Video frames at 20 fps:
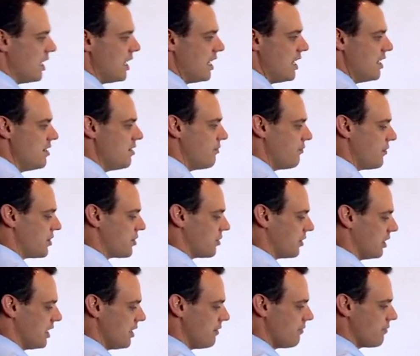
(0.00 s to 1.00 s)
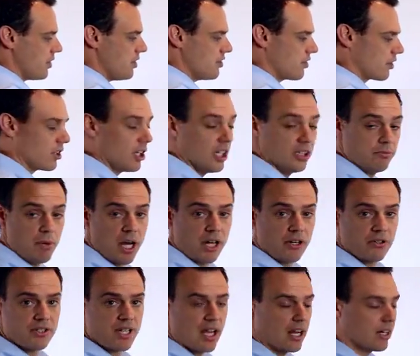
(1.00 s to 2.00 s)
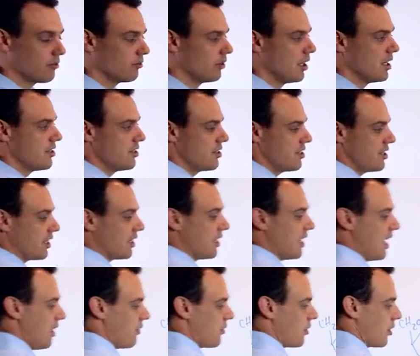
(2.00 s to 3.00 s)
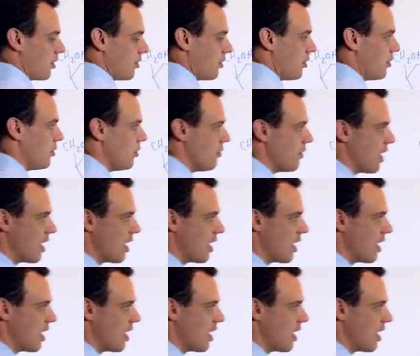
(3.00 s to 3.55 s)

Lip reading: Individually, these are called monosaccharides. Together, you